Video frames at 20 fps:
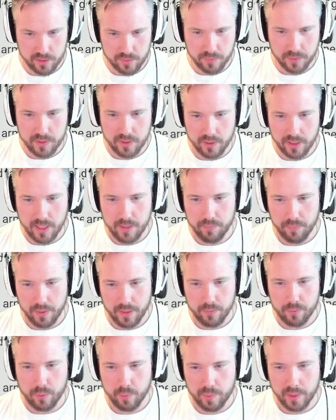but her gameplay
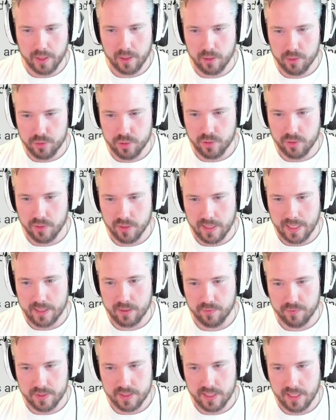will be closer to that
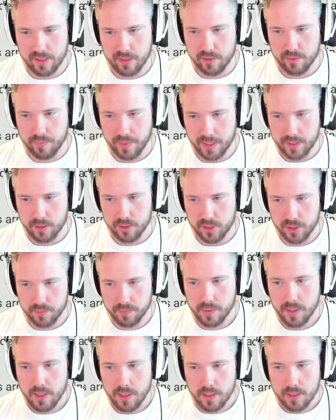of a standard battleship.
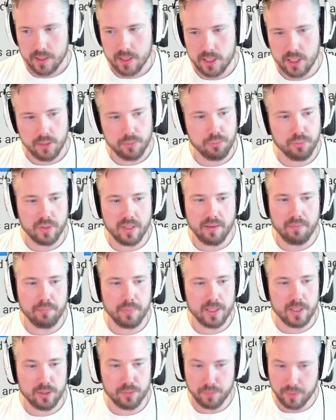The ship will have
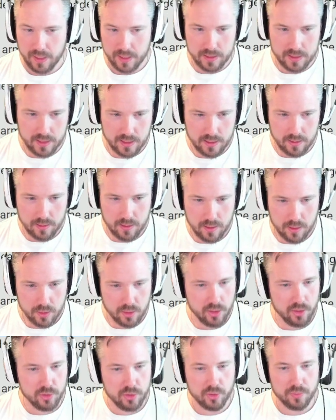better plating,
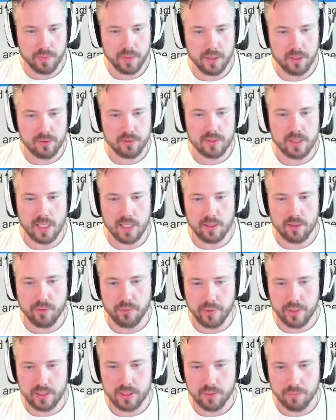no torpedoes, and no
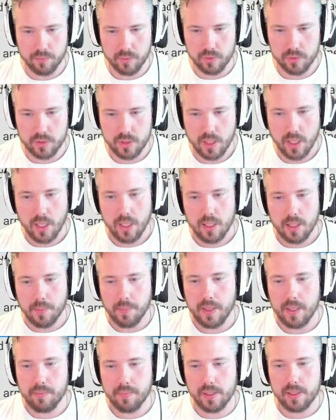engine boost. The
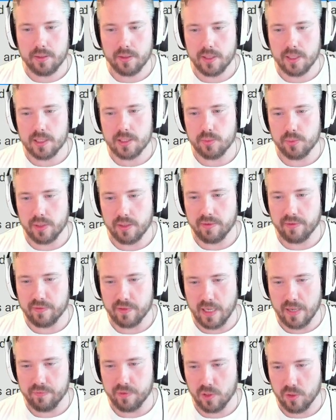main battery guns will
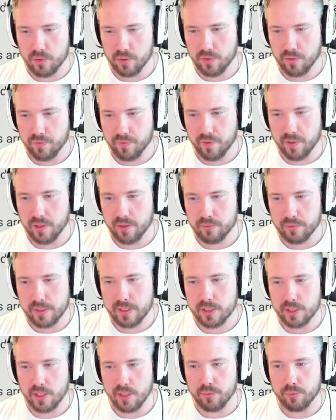have a longer firing
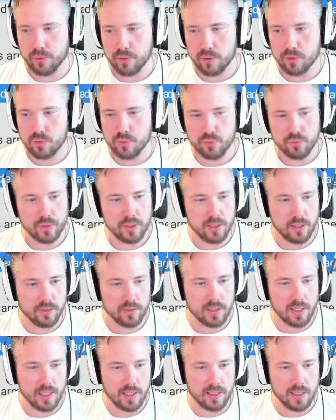range and reduced reload,
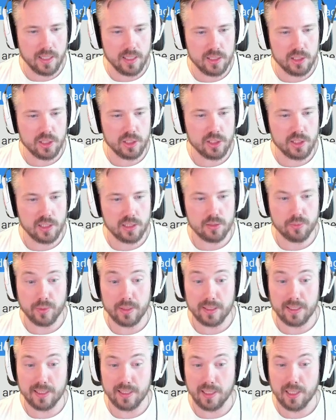and the HE shells will
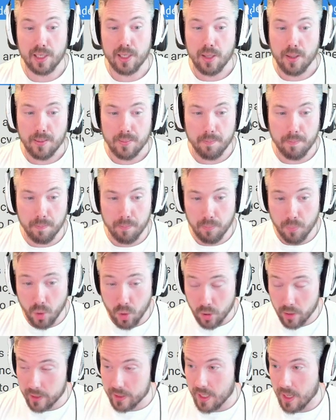deal
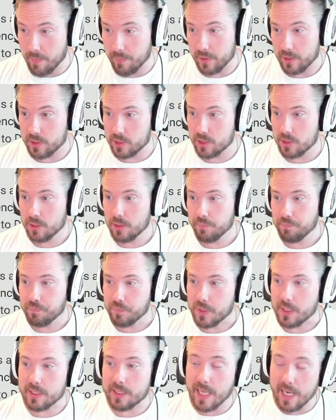more damage.
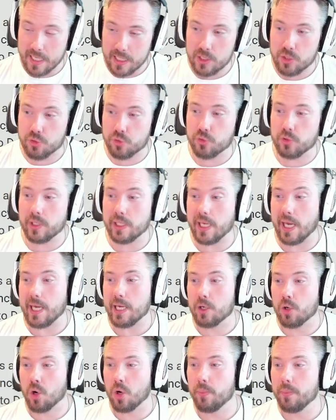That is truly a
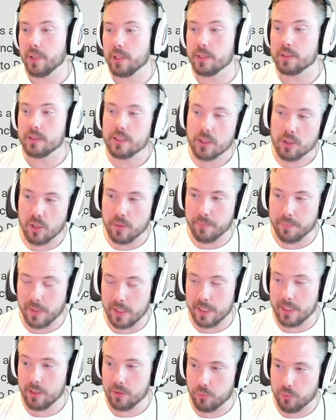common
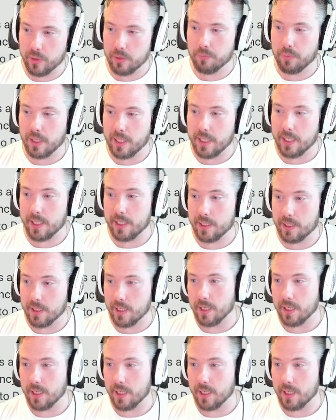complaint when playing